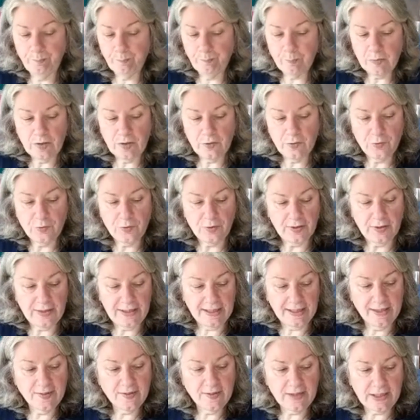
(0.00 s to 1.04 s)
So
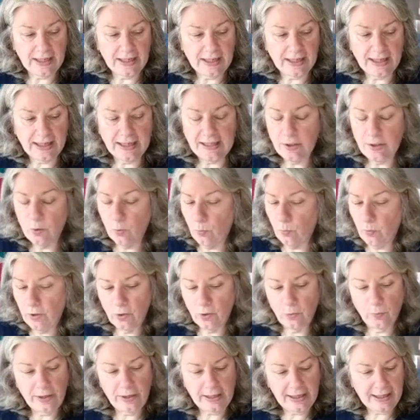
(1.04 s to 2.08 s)
that's kind of where
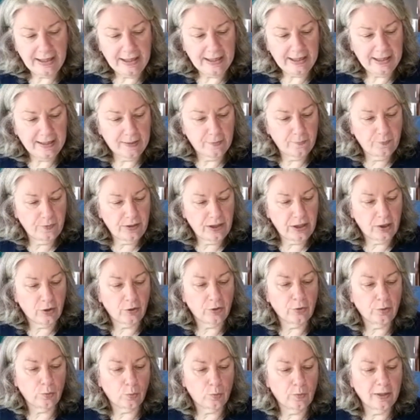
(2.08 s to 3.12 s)
we have here.
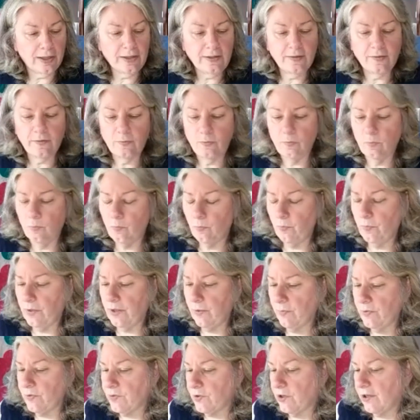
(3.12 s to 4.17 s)
The one that
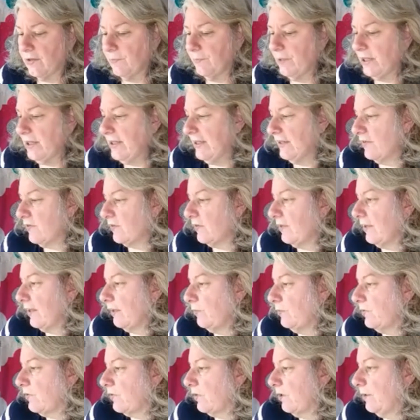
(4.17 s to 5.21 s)
was on my desk that I
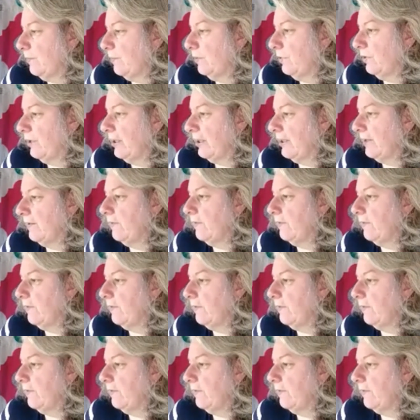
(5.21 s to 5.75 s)
was going to put in,